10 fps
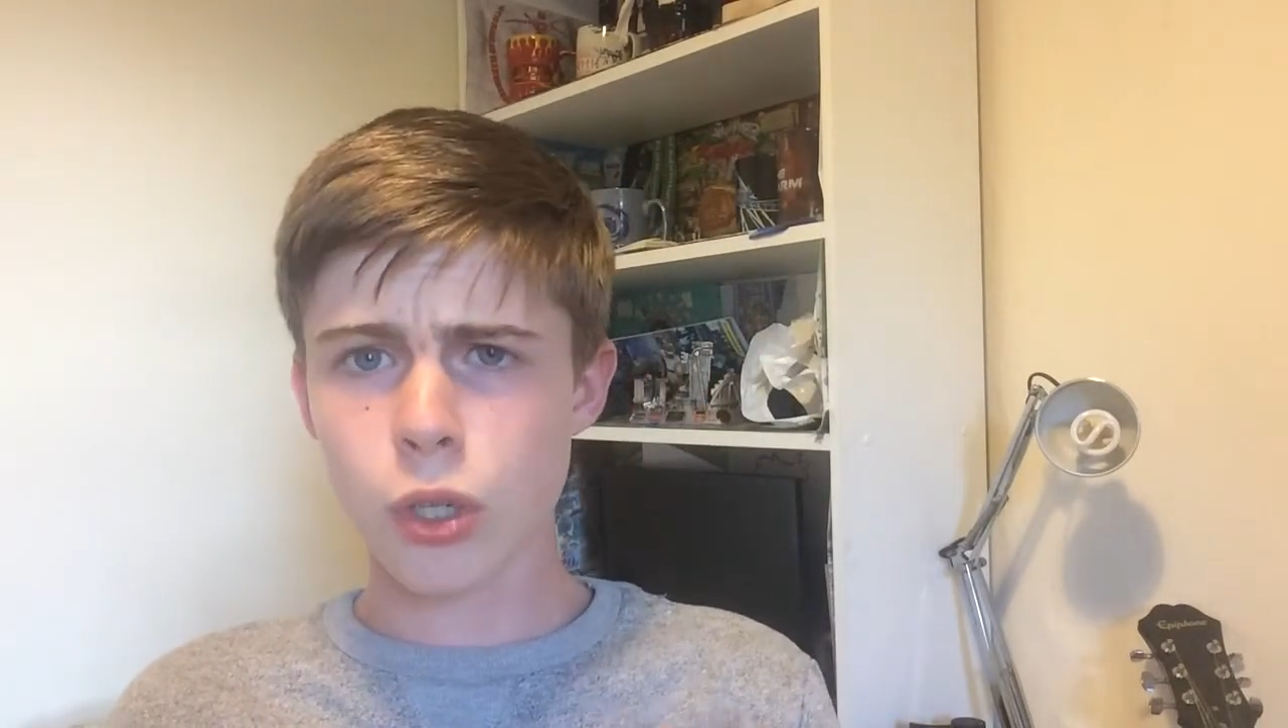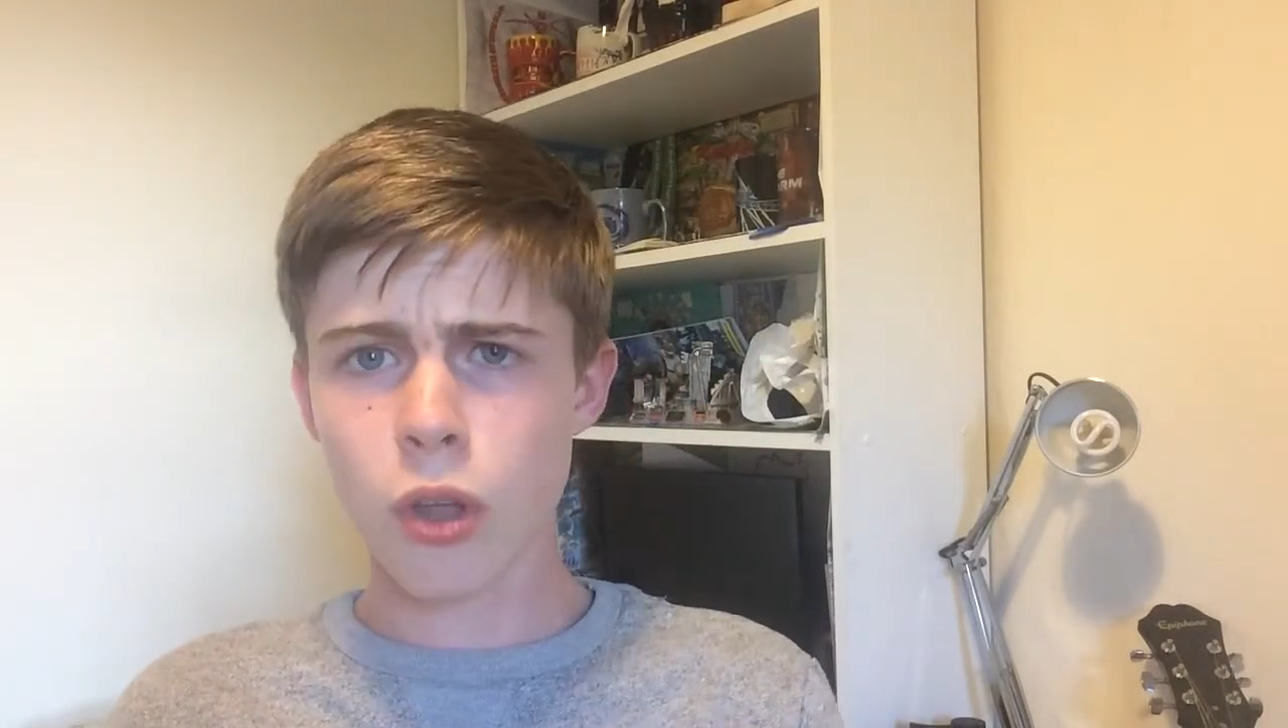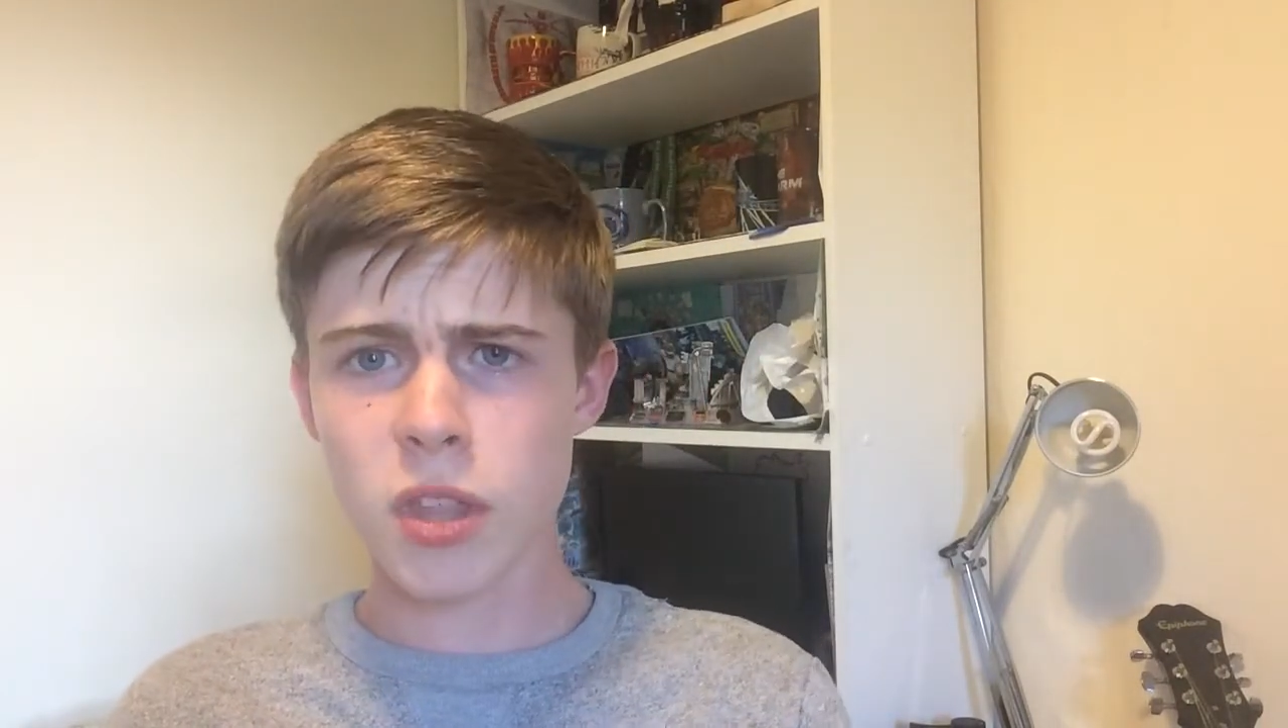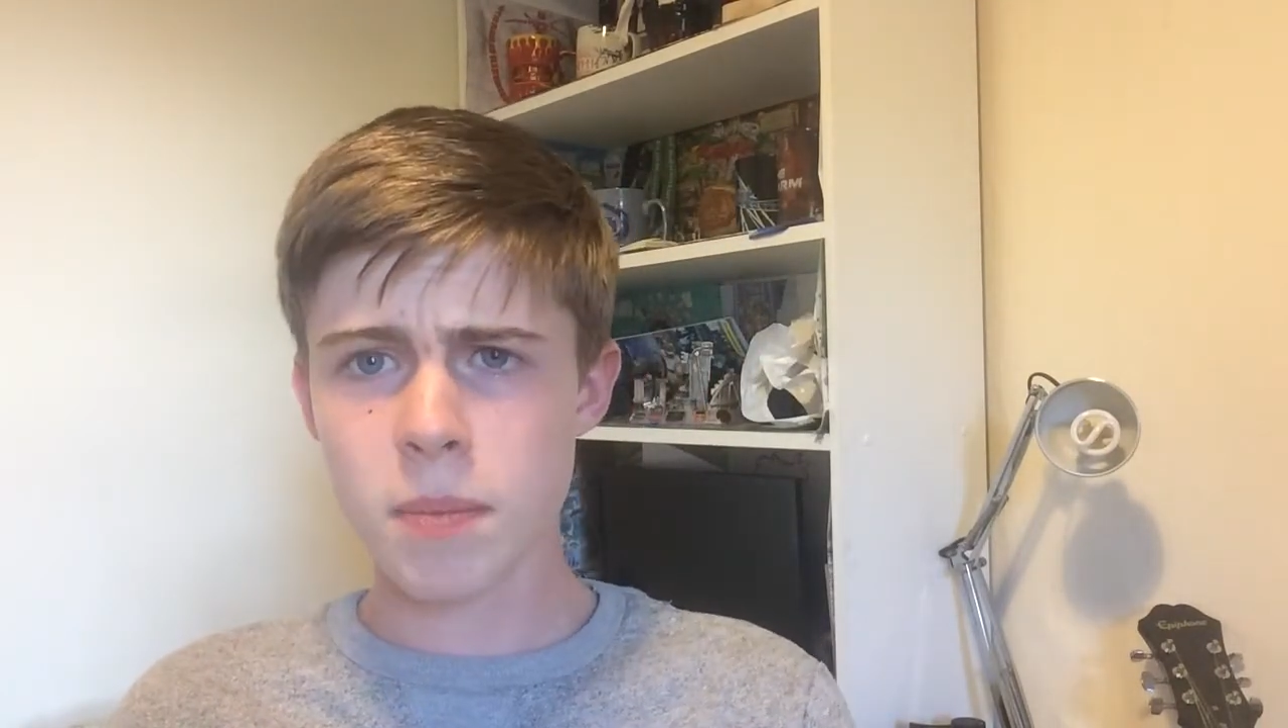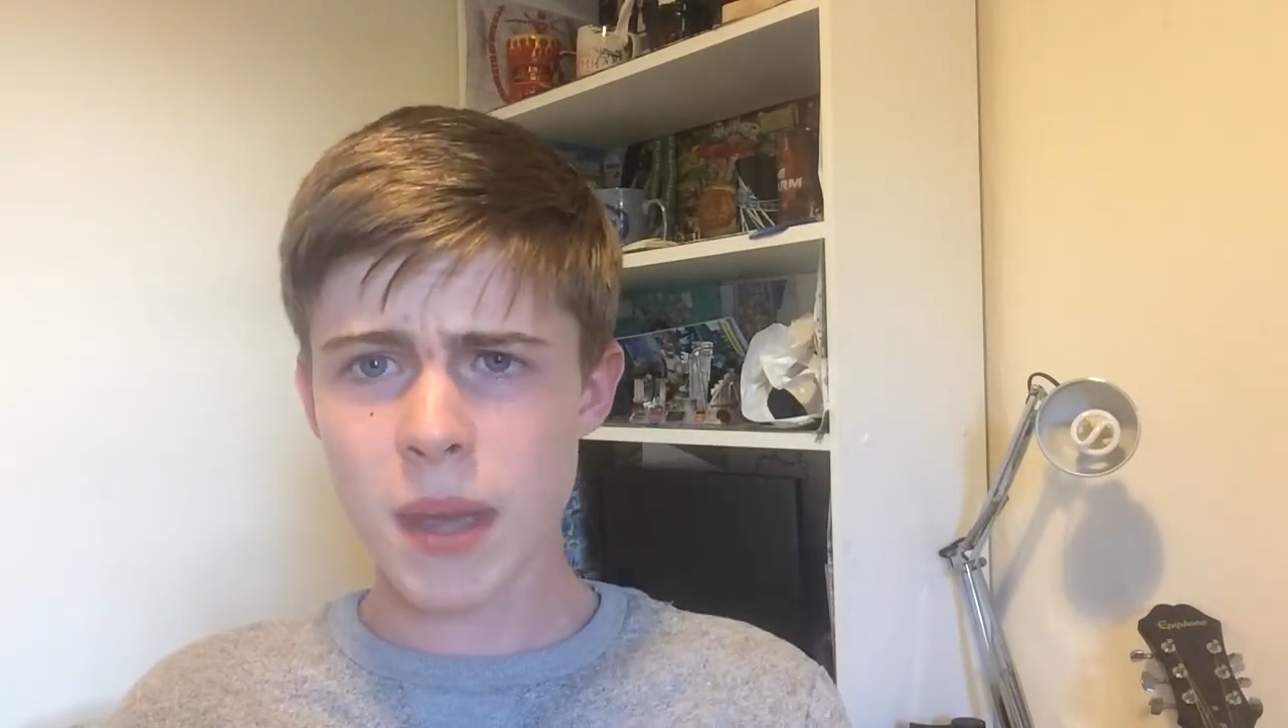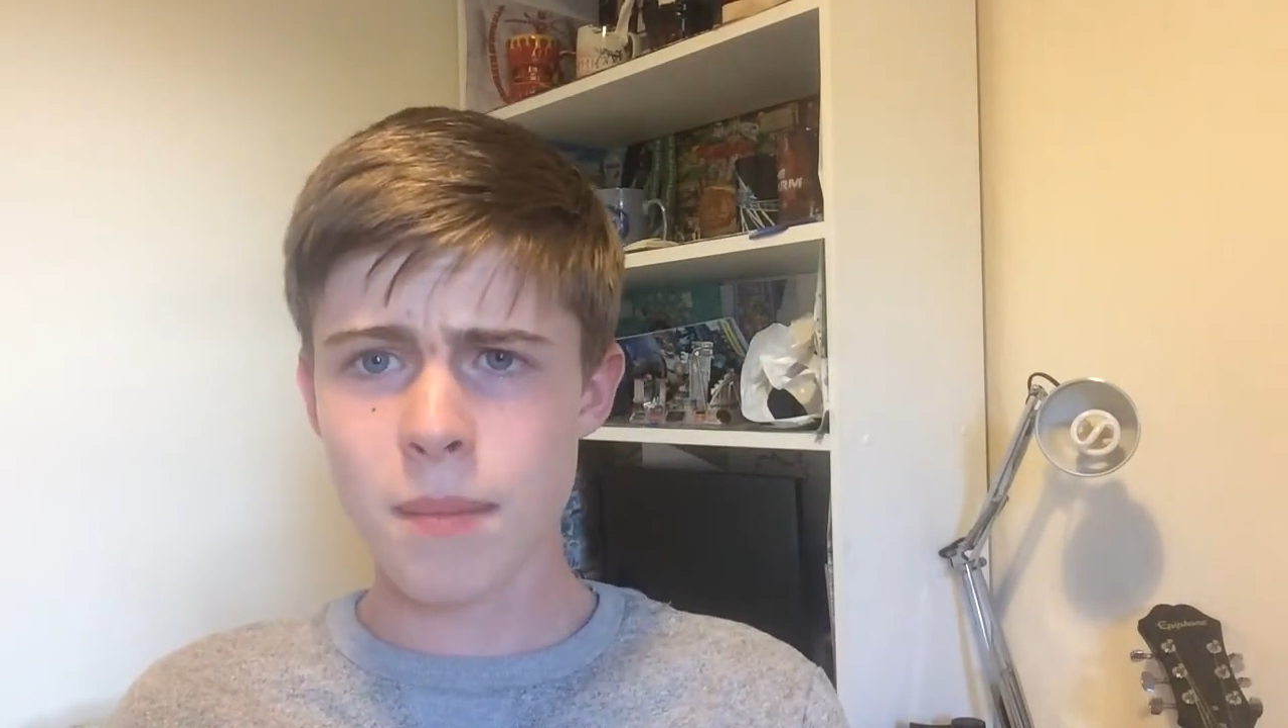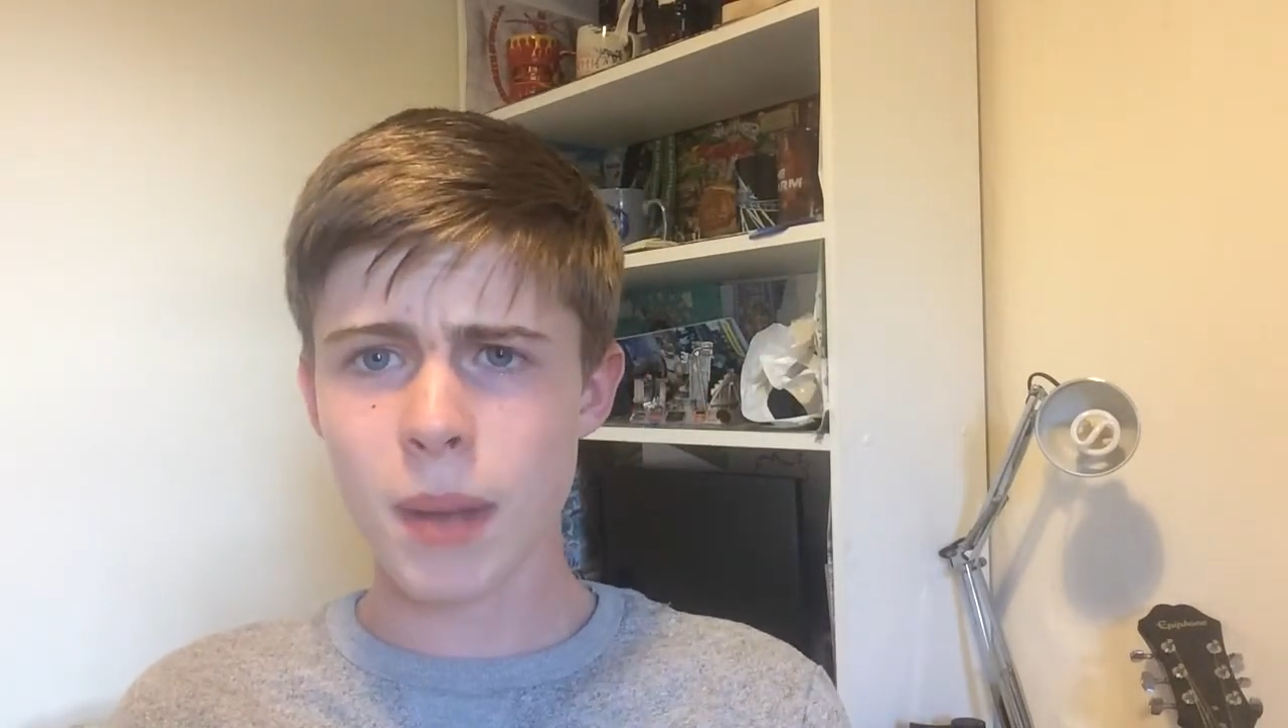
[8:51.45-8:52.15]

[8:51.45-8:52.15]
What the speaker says: got the pin